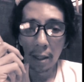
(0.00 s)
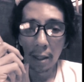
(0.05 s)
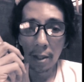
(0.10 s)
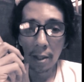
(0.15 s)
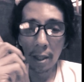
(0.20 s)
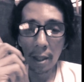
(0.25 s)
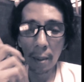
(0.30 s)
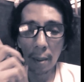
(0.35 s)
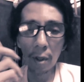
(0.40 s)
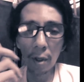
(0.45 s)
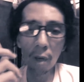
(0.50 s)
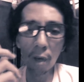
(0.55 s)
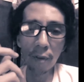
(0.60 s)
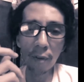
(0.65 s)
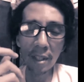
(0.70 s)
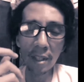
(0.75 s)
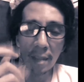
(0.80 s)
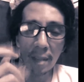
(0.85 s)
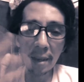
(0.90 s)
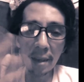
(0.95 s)
Someone
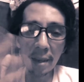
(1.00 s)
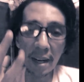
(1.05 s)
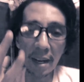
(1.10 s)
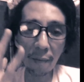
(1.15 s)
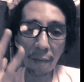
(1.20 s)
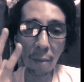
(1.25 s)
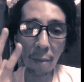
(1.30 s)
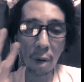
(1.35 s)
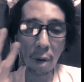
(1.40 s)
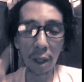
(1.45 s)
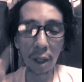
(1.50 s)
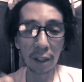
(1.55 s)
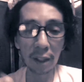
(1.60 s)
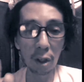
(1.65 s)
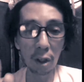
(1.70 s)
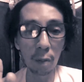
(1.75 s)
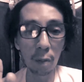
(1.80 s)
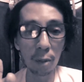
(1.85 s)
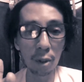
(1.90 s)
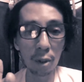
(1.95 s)
offers them a network marketing
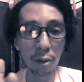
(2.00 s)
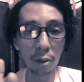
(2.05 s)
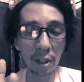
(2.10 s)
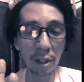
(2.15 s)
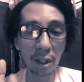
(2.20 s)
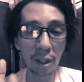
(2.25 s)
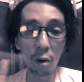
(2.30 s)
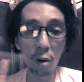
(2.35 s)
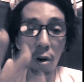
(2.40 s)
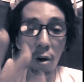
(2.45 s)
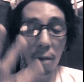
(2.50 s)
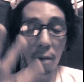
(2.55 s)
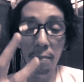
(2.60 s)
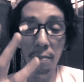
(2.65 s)
opportunity or a